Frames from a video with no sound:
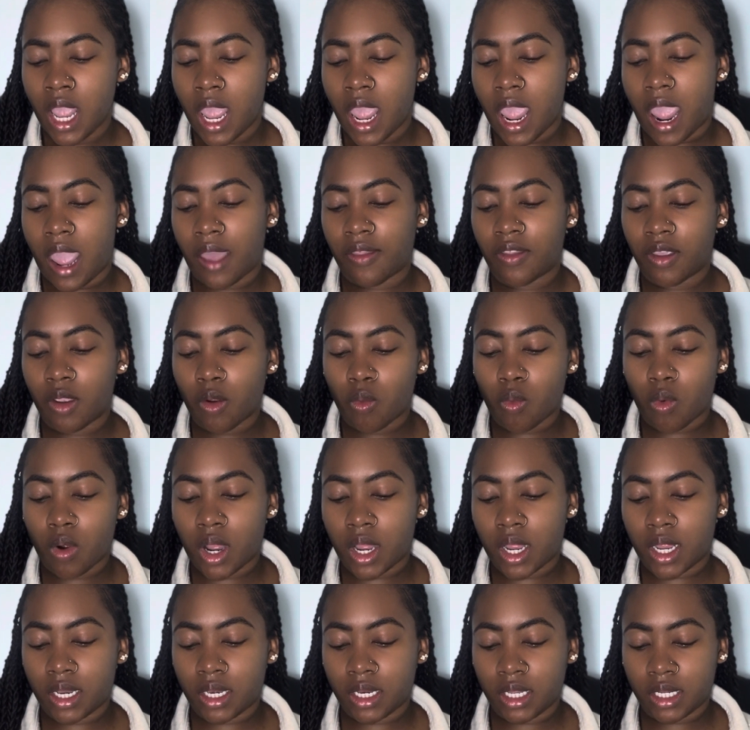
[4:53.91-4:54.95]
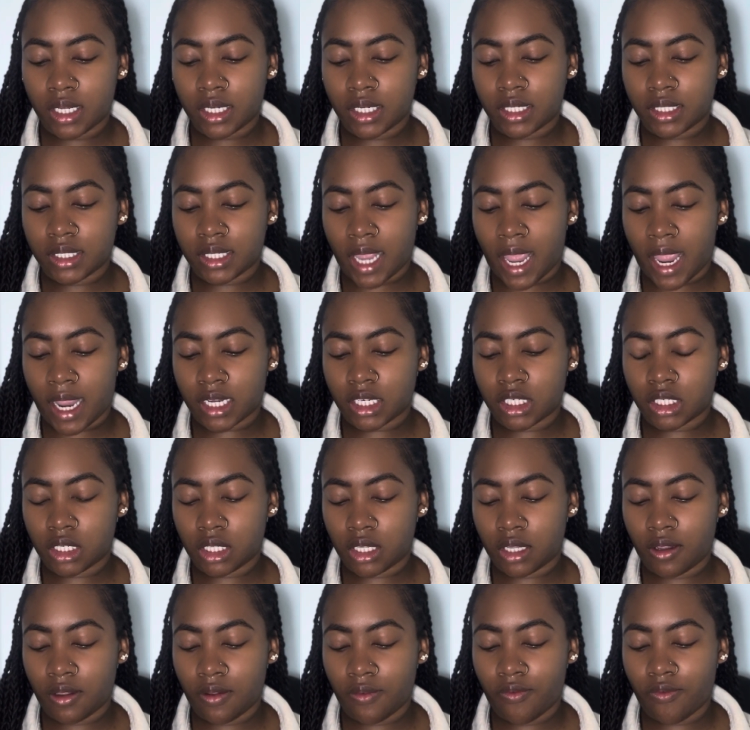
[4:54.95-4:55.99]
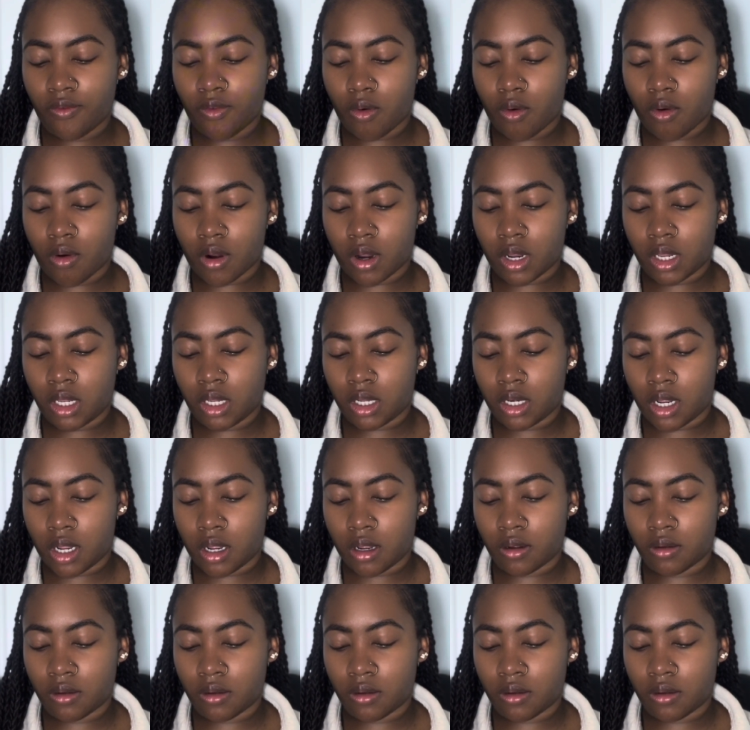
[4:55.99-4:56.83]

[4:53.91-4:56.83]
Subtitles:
And then one is actually for, you know,